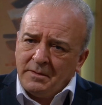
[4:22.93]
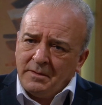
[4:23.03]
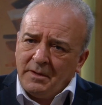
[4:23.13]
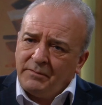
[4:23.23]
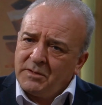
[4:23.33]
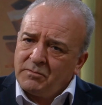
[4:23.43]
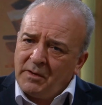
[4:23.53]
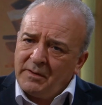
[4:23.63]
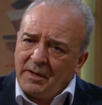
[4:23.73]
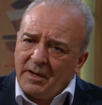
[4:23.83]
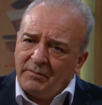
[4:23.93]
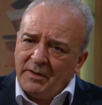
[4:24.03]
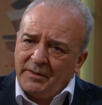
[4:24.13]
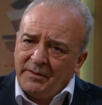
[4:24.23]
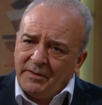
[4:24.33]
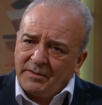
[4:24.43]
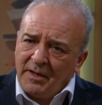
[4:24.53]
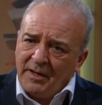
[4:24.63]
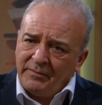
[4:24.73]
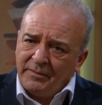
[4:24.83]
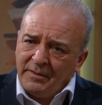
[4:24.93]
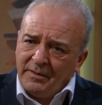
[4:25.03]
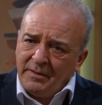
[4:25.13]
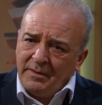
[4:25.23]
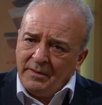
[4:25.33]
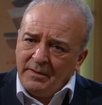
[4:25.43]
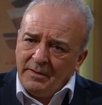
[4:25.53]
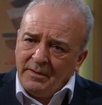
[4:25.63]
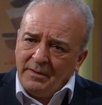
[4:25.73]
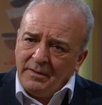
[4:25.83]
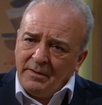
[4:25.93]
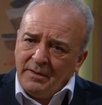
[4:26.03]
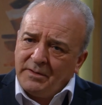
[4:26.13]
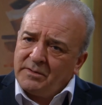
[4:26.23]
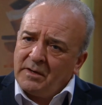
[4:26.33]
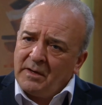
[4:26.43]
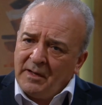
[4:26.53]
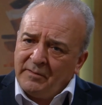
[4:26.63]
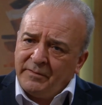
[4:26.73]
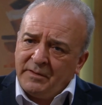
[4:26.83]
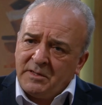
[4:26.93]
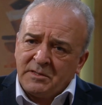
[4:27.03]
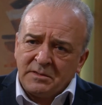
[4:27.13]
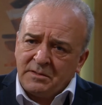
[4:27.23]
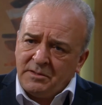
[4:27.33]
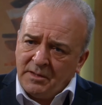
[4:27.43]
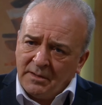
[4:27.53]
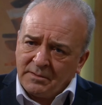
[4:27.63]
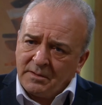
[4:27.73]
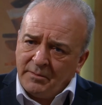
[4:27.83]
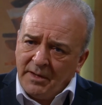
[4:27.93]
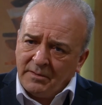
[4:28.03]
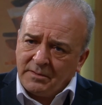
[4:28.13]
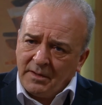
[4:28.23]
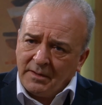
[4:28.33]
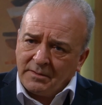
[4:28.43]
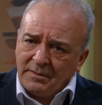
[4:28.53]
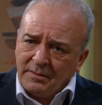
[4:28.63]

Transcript: If there's one thing I've learned in this life, it's that love isn't just about sex.